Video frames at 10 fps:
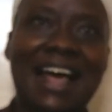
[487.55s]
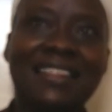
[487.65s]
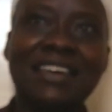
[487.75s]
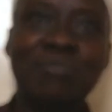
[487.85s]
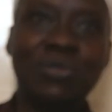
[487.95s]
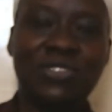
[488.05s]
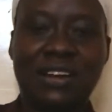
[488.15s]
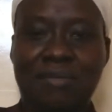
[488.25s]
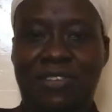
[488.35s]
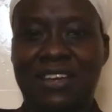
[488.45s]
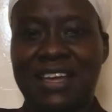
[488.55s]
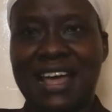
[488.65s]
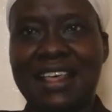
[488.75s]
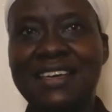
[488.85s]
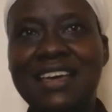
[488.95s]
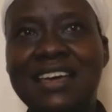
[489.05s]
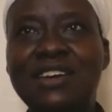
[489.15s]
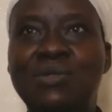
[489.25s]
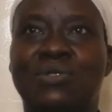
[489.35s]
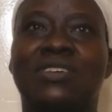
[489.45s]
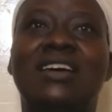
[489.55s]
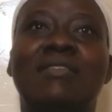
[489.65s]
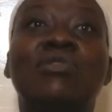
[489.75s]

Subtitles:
Are they Muslims? Are they Hindus?